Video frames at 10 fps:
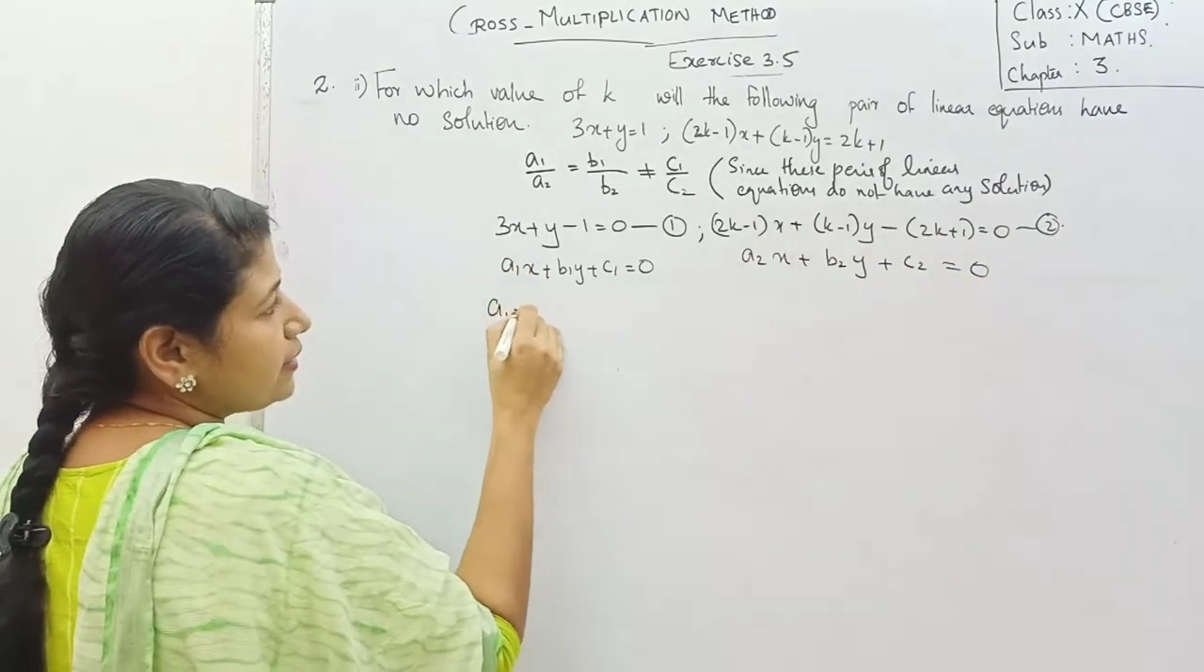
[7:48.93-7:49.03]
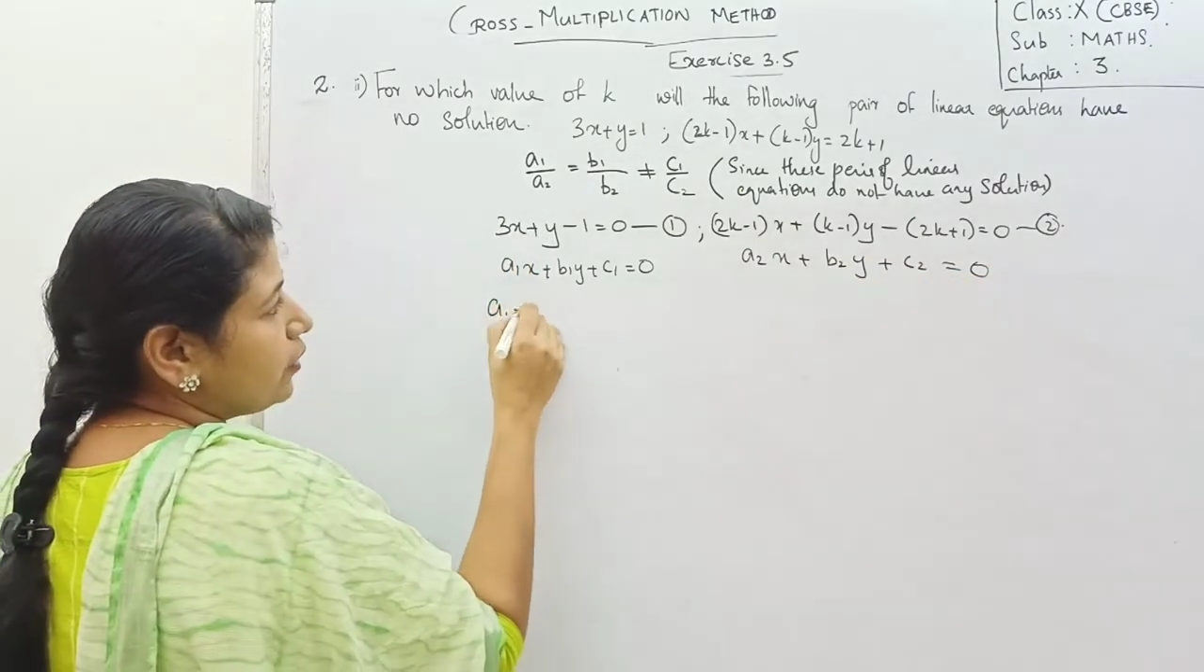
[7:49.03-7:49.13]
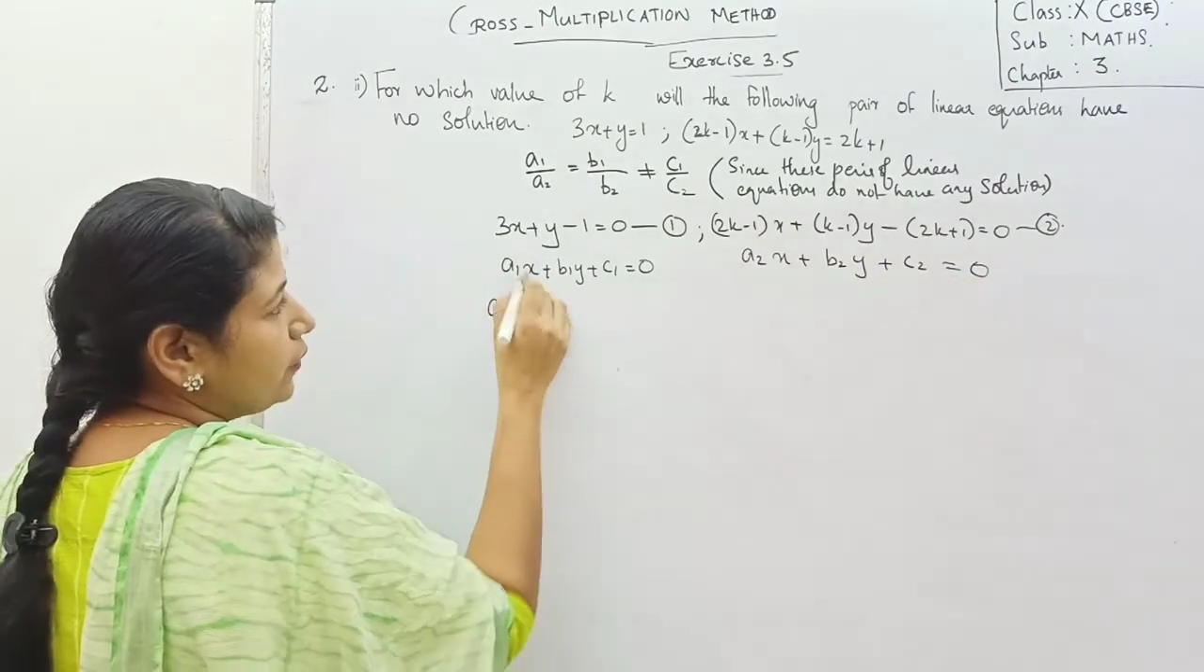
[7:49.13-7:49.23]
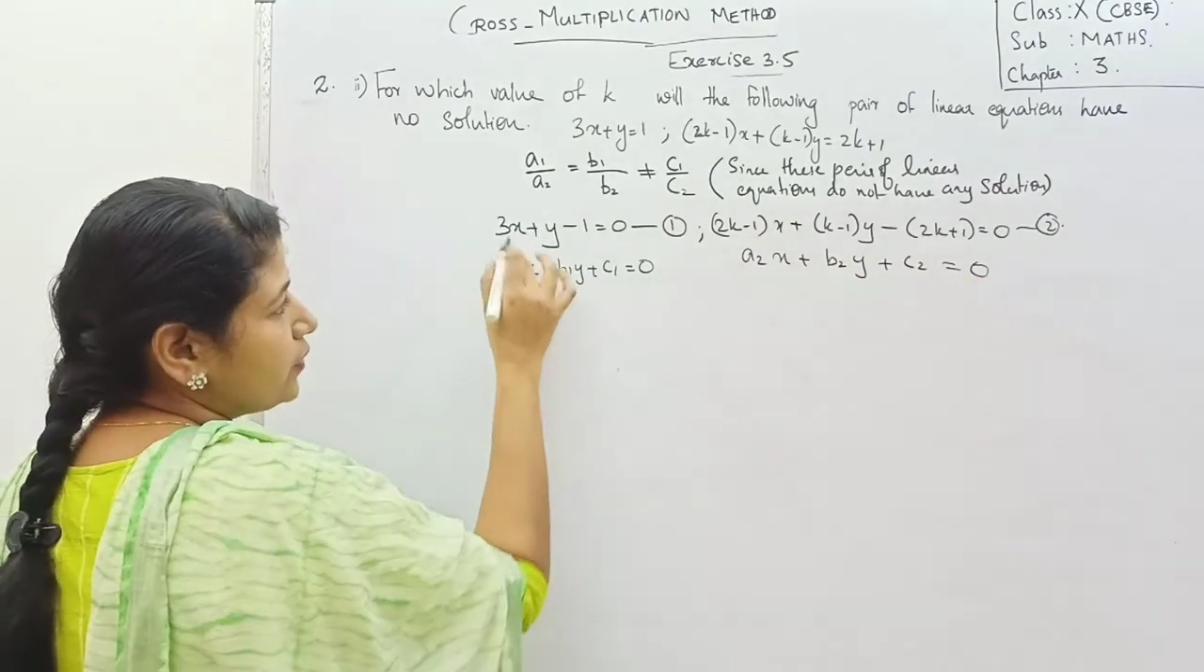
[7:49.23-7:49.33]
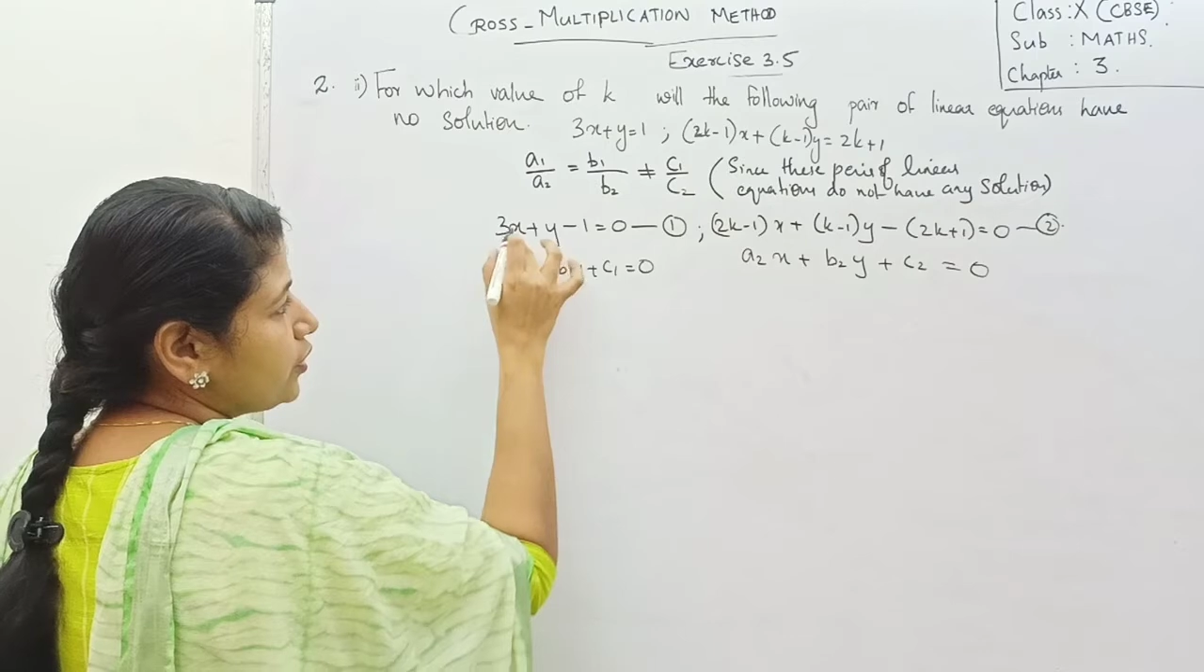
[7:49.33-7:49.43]

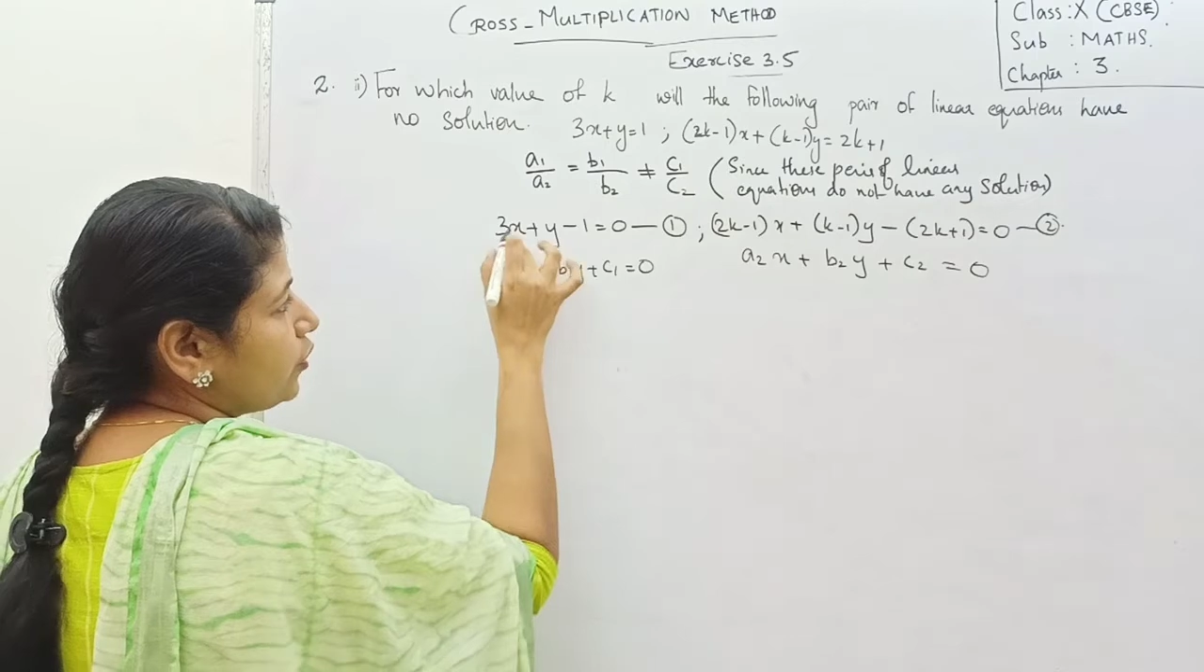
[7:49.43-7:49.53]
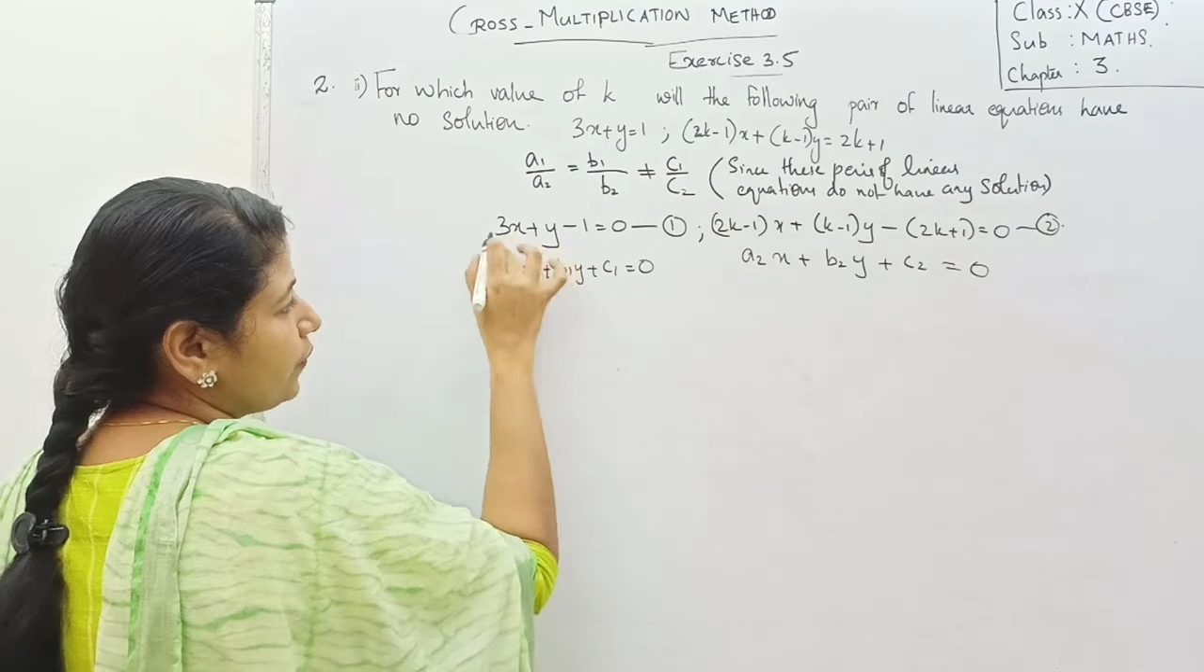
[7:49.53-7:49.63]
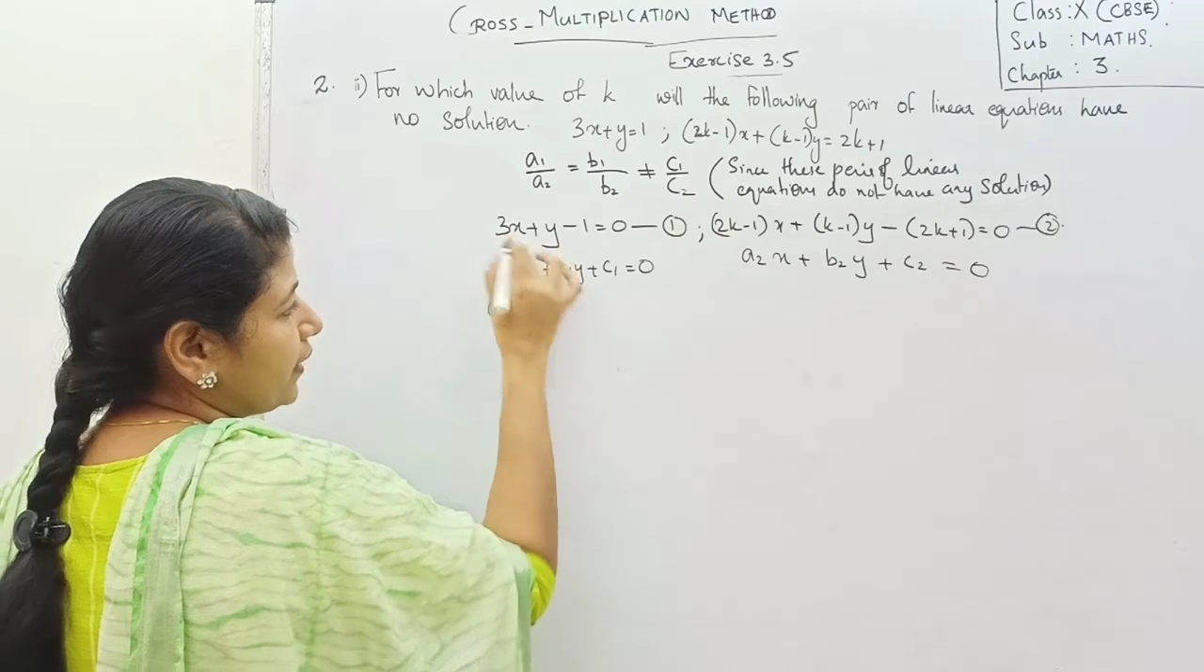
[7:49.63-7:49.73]
coefficient of